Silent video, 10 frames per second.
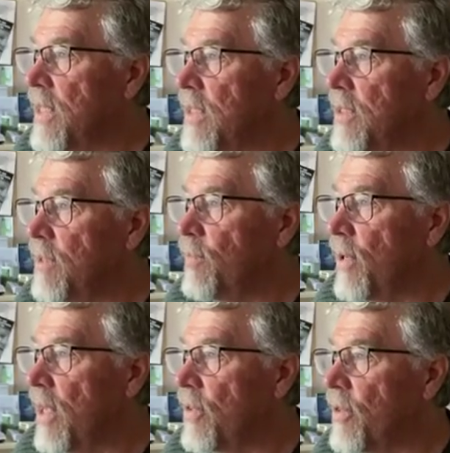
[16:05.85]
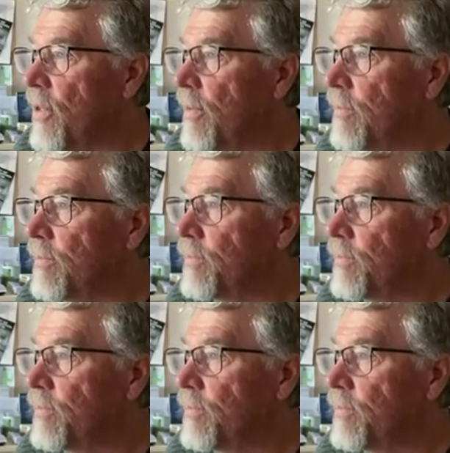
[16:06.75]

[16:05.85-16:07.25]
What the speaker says: Take a deep breath.